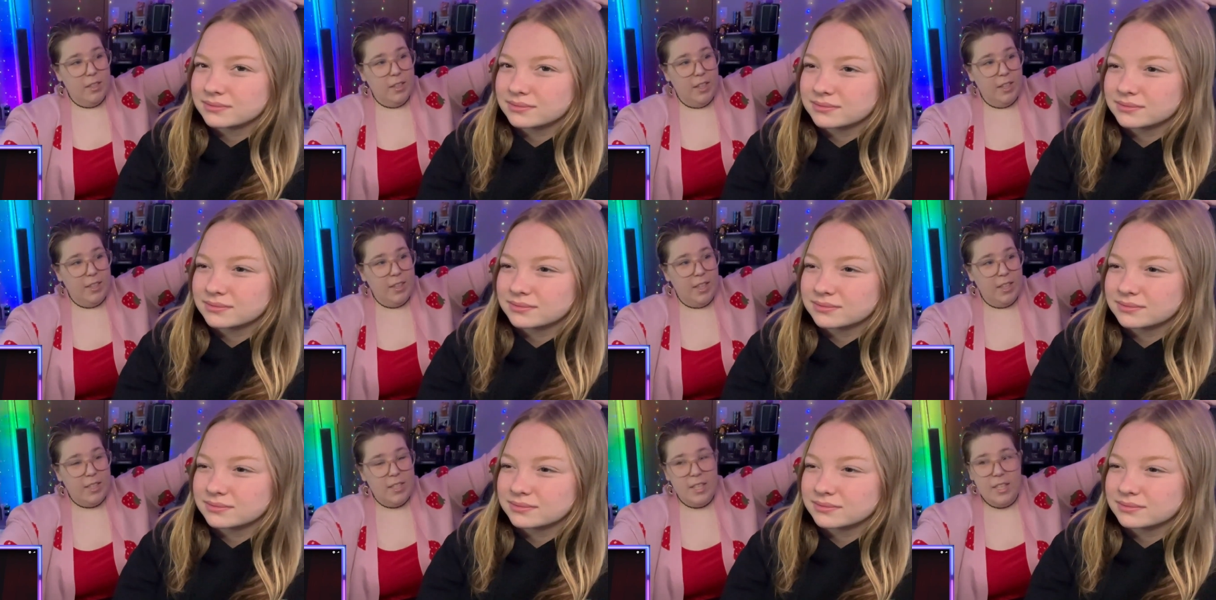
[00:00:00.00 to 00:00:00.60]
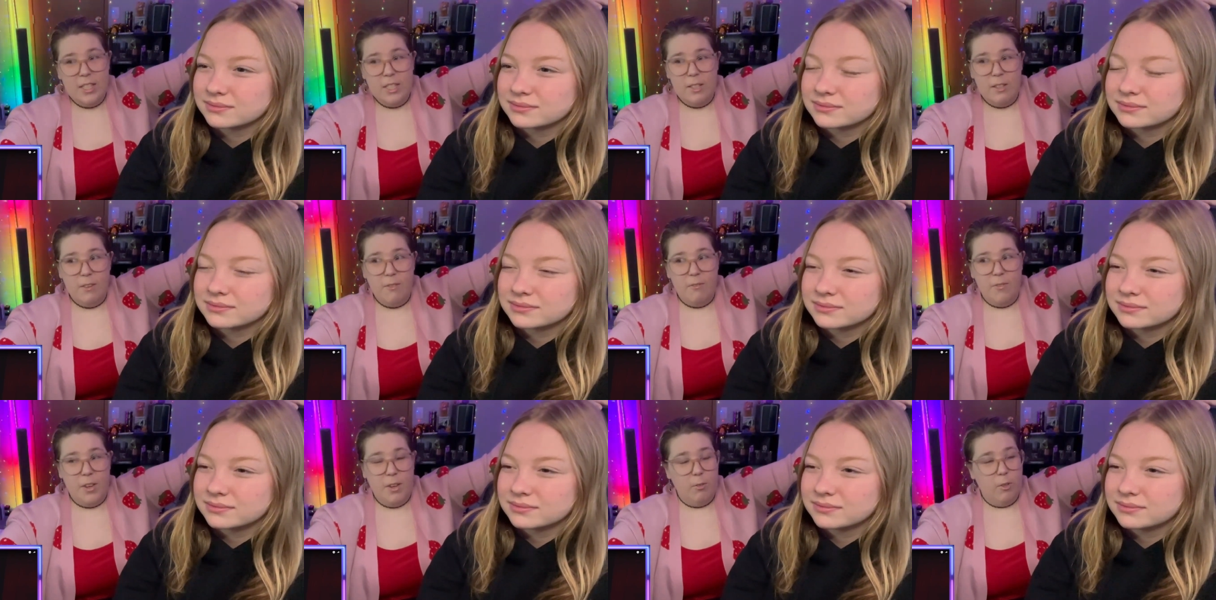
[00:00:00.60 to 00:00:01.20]
Speaker 1: Like that's his
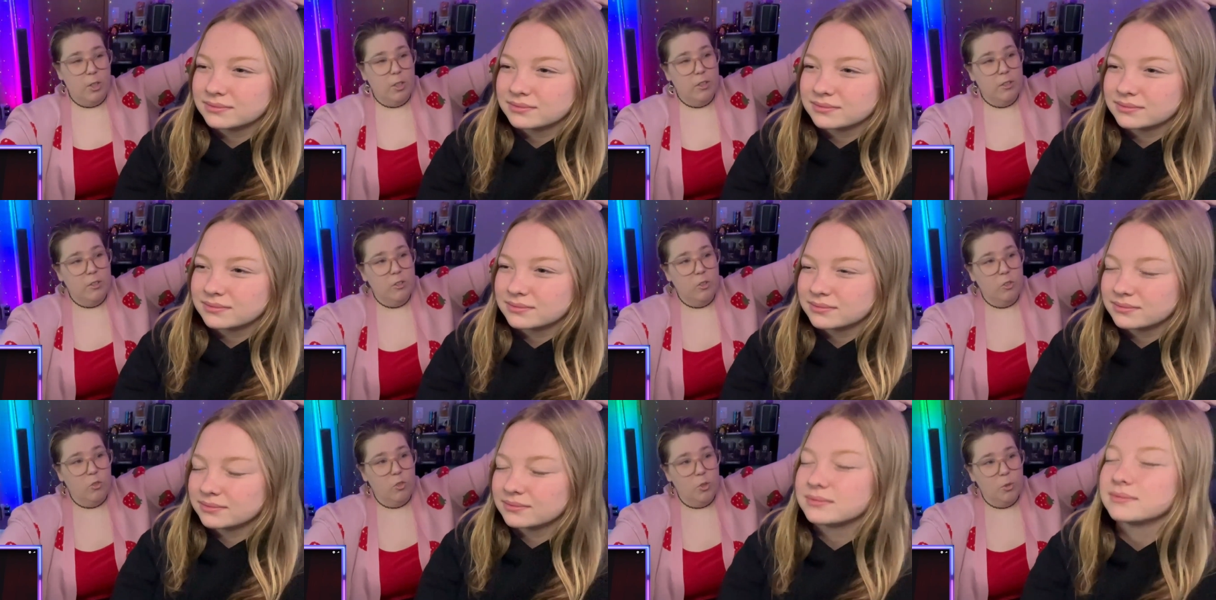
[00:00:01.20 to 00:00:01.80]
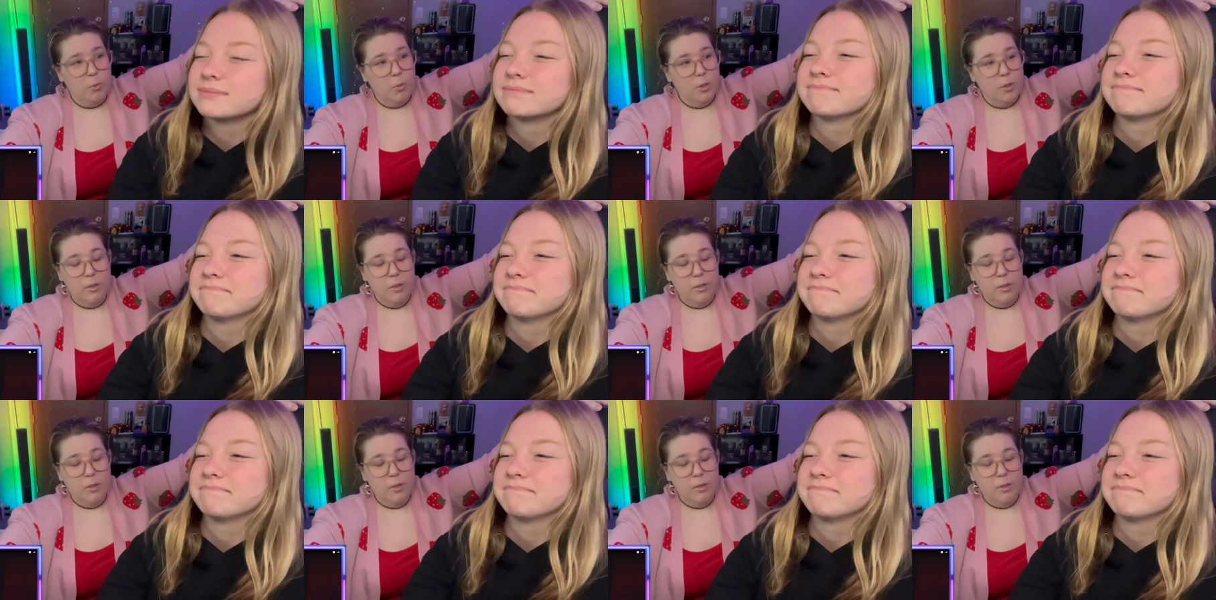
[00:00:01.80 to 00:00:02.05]
favorite group.